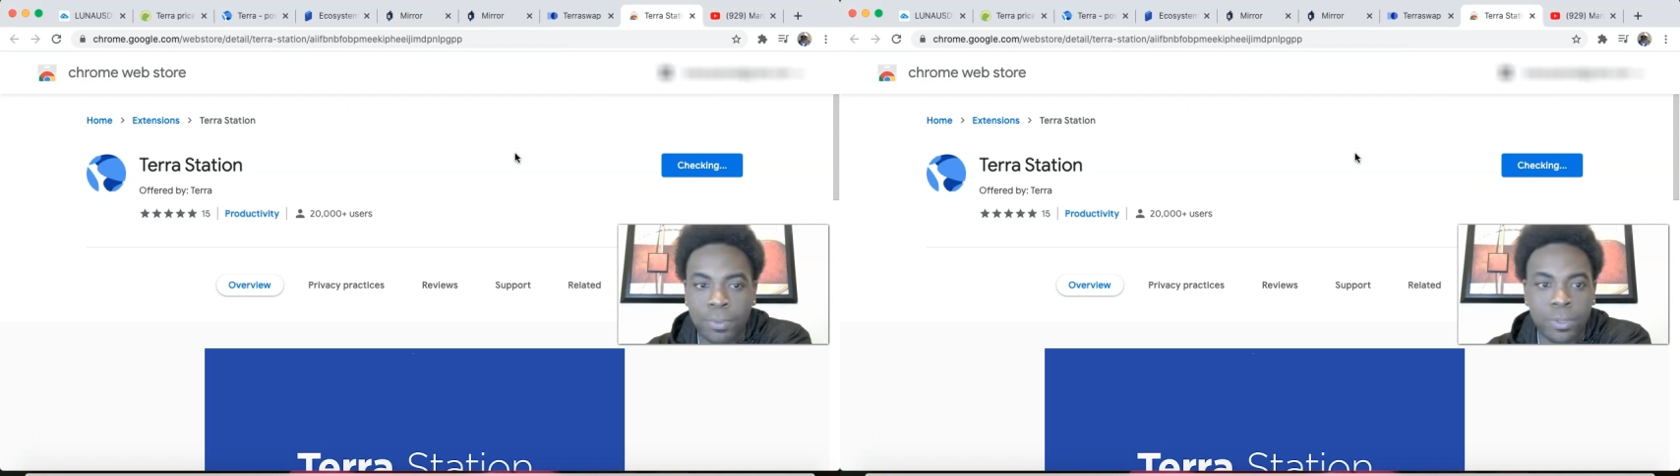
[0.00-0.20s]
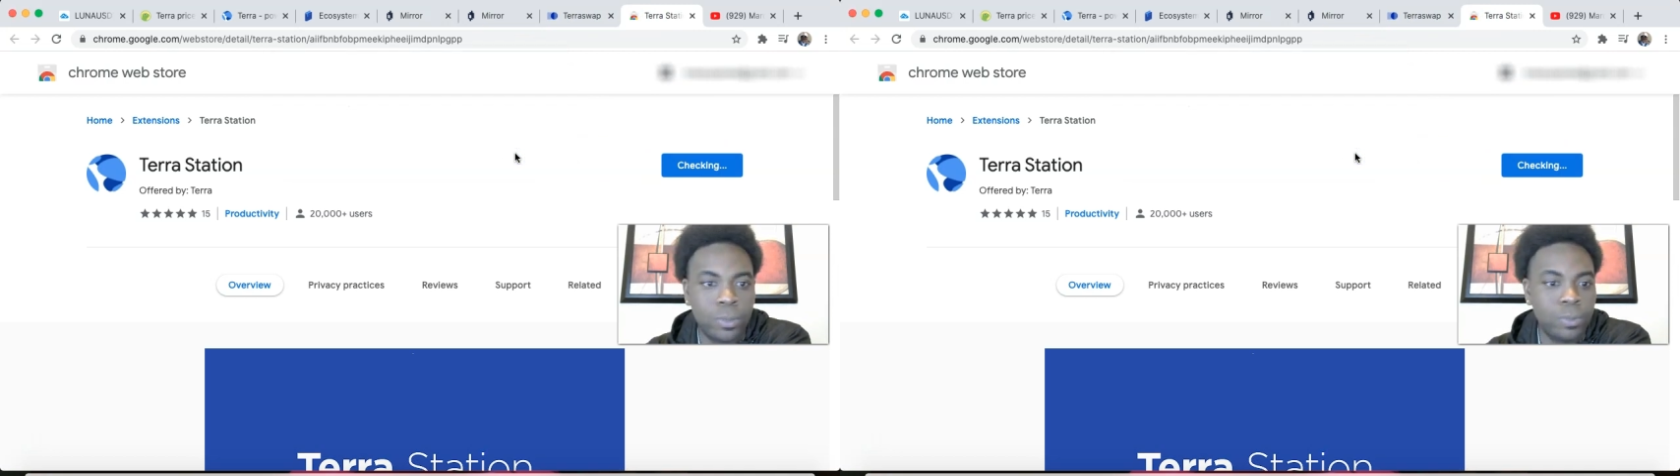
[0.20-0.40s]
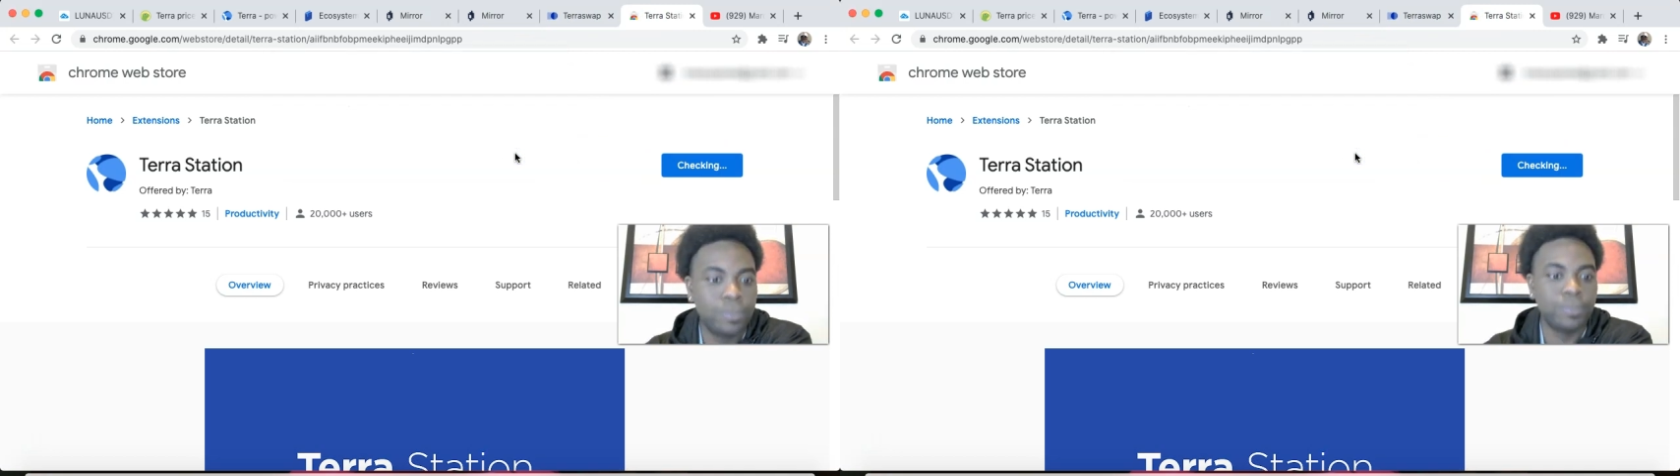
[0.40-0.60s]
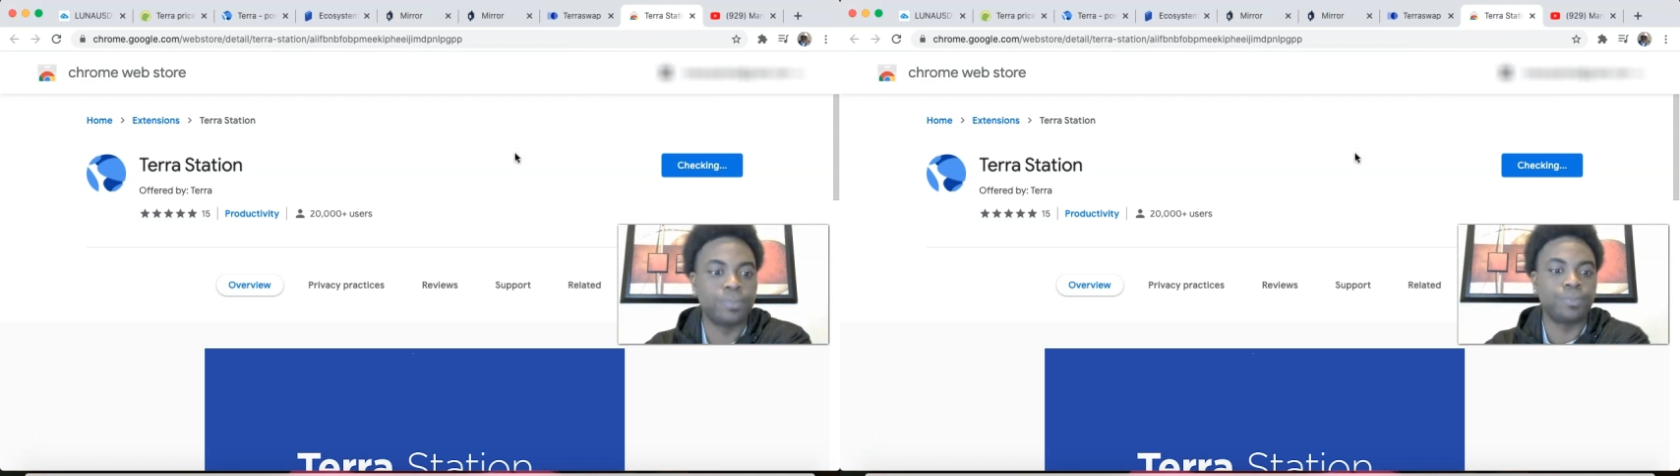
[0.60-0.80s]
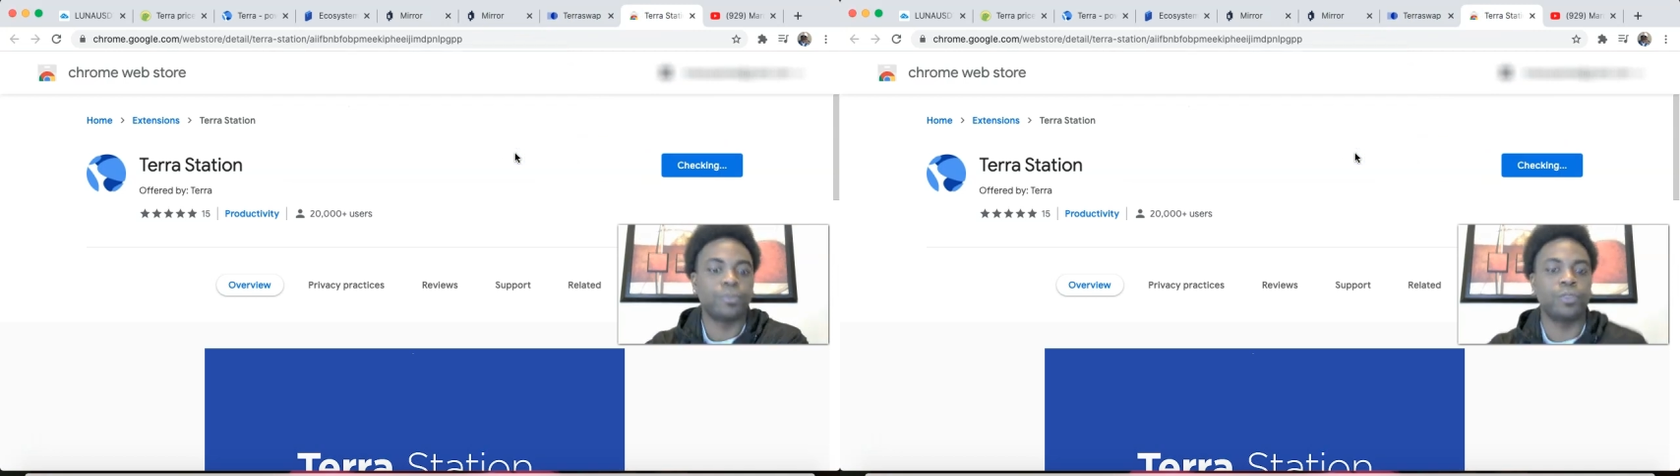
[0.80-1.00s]
boom
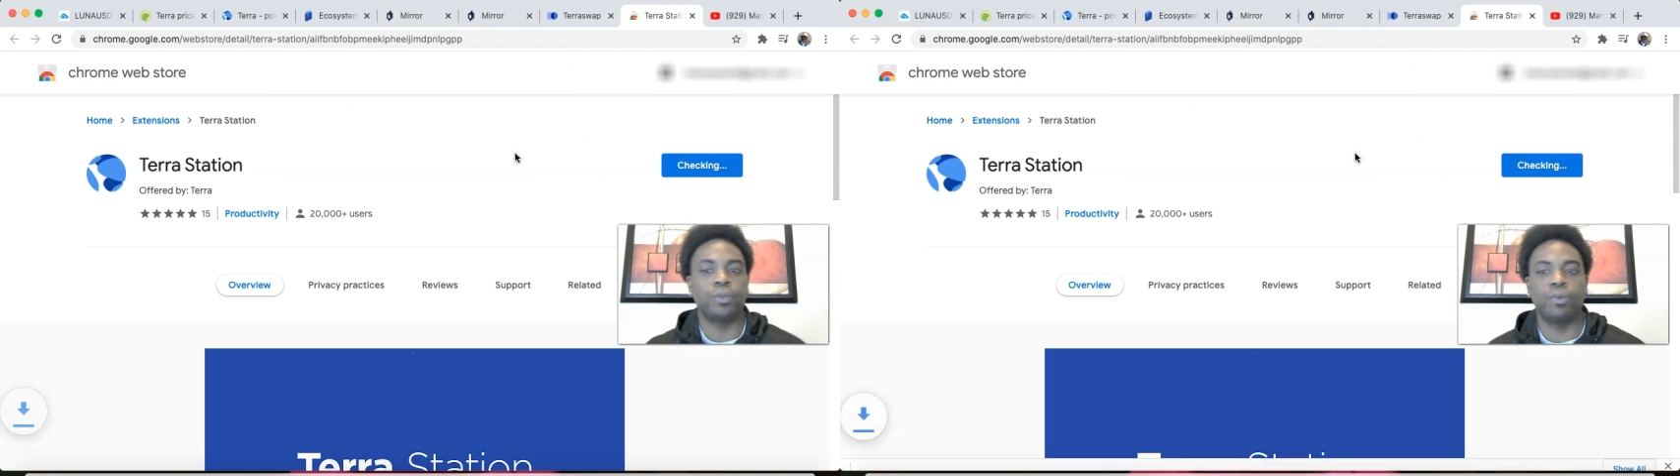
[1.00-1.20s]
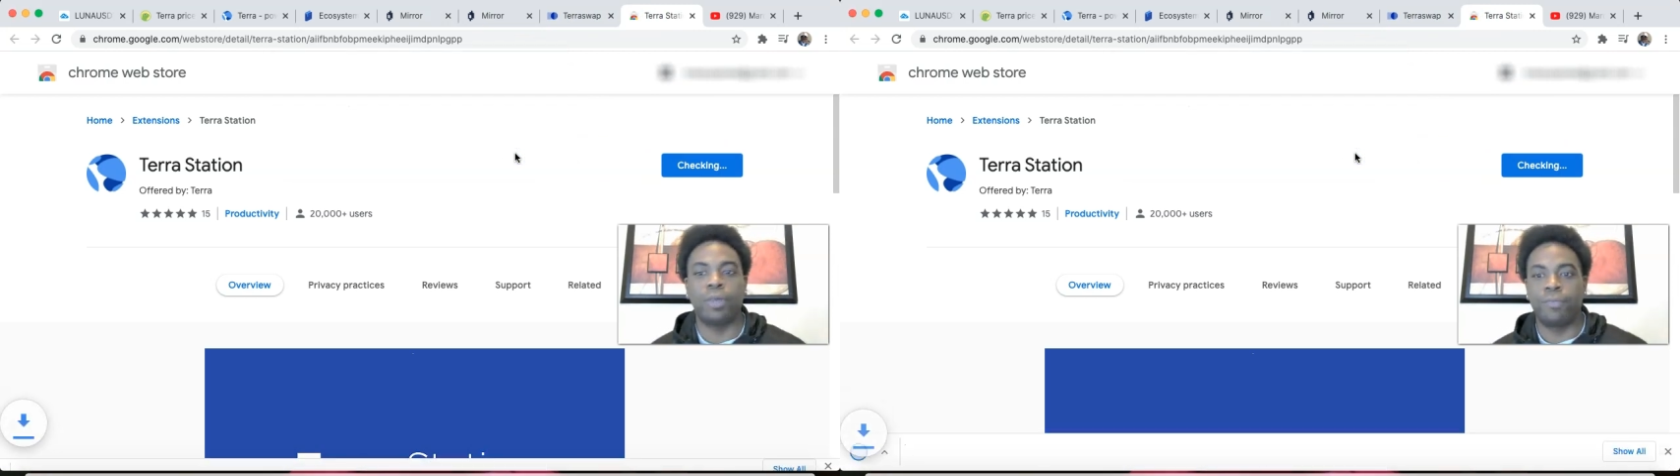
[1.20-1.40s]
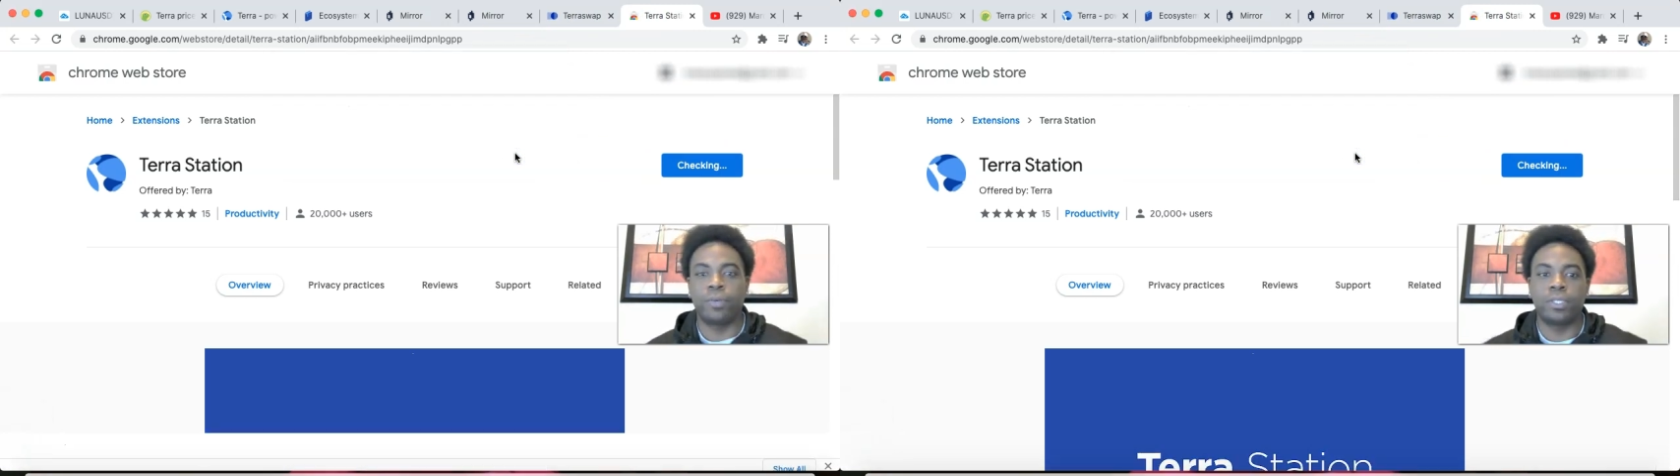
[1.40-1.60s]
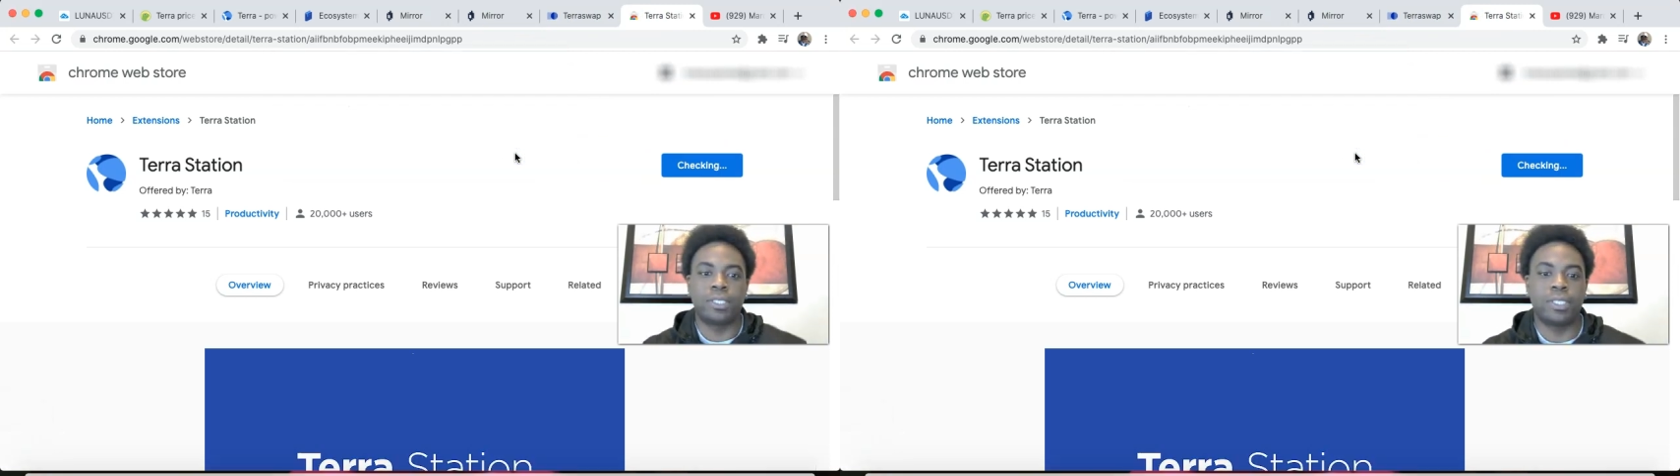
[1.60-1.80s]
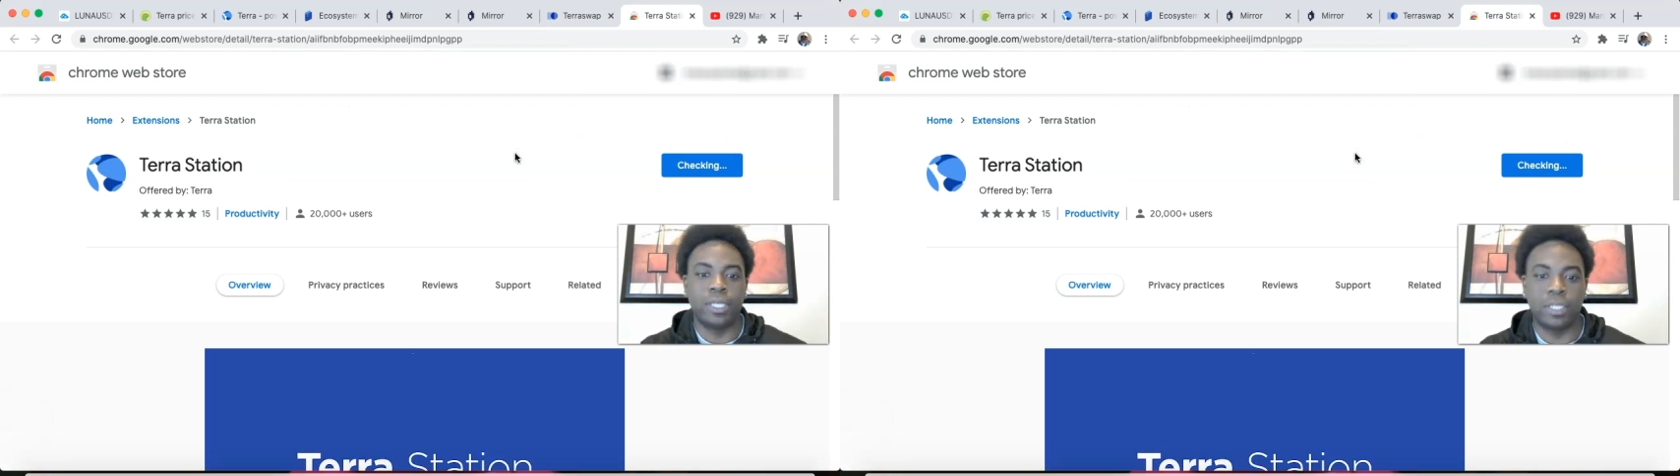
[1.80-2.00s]
wait for this
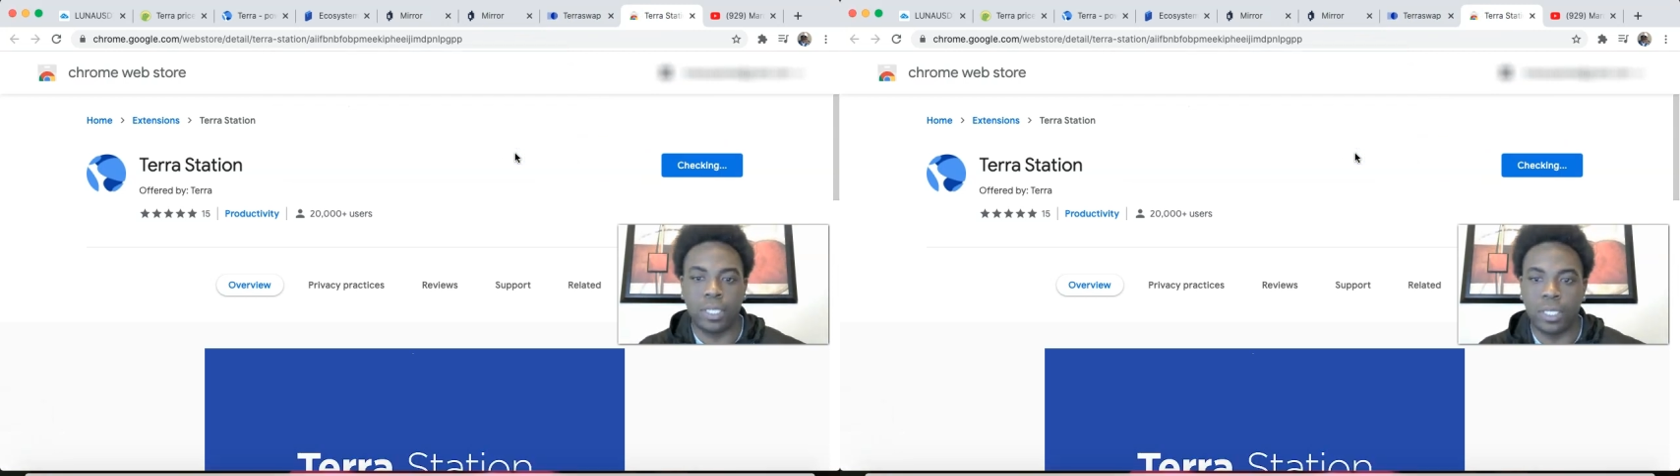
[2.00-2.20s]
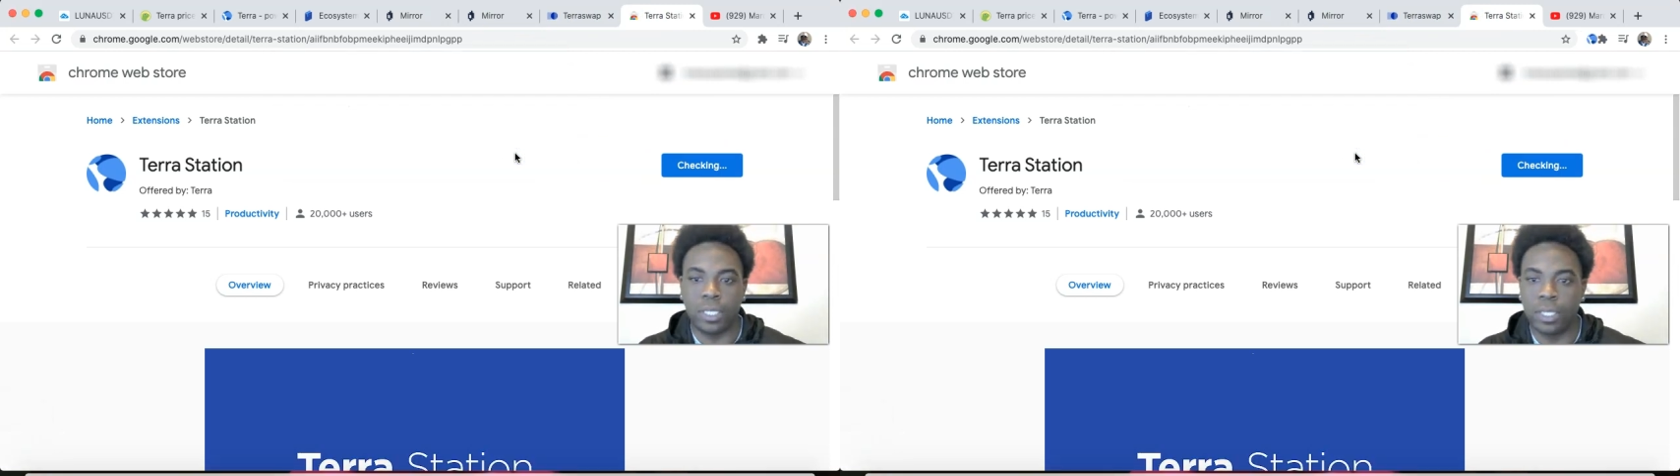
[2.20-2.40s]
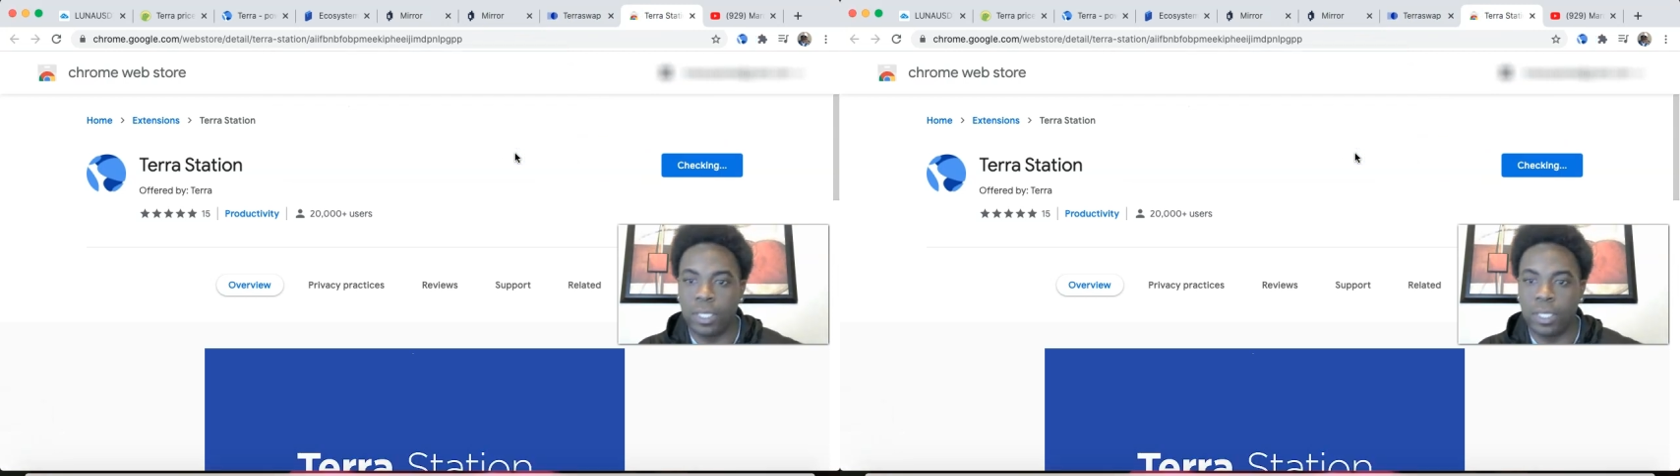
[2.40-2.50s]
thing to